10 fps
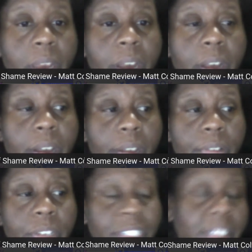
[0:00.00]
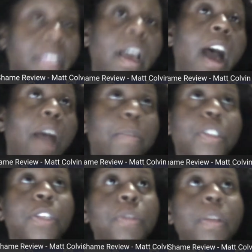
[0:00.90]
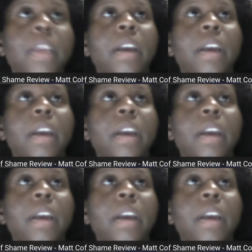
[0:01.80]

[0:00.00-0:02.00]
I should say the opportunity